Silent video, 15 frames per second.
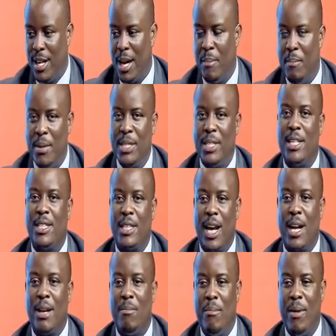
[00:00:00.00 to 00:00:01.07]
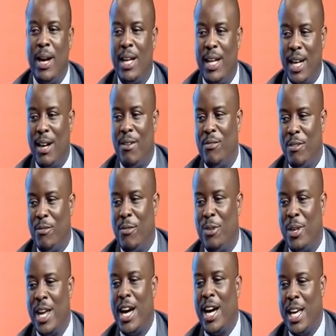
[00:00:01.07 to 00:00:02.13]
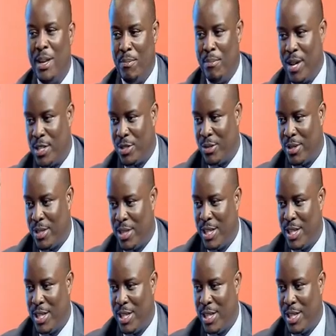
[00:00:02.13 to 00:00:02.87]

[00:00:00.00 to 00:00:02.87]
A business can buy cover for their key person,